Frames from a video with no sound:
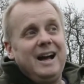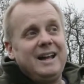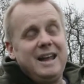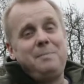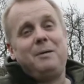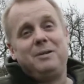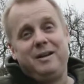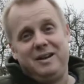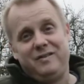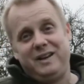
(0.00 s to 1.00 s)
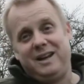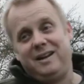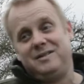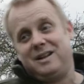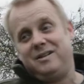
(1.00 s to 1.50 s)
keep uploading
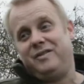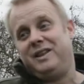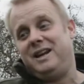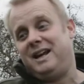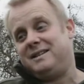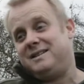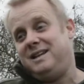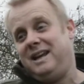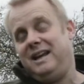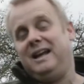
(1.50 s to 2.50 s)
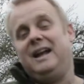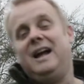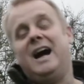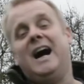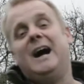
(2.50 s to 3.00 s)
videos over the next year.
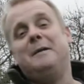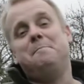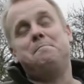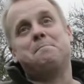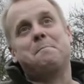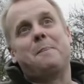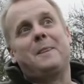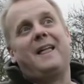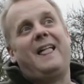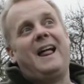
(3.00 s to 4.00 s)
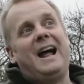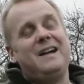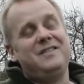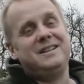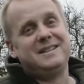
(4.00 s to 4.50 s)

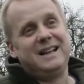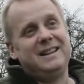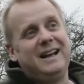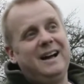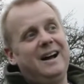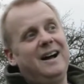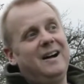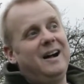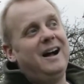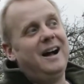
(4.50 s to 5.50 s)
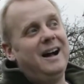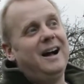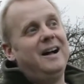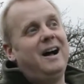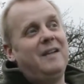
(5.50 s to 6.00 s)
Having said that,
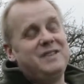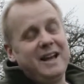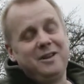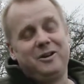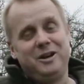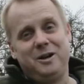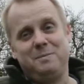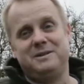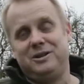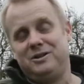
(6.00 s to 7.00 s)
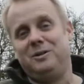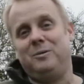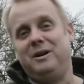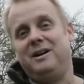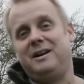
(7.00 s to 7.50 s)
I've taken on a new position at
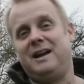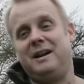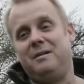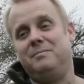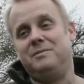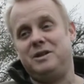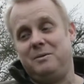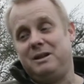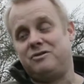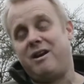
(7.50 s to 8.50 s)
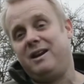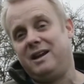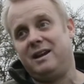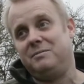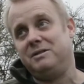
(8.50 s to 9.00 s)
work and I'm doing
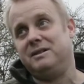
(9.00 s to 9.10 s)
training. I've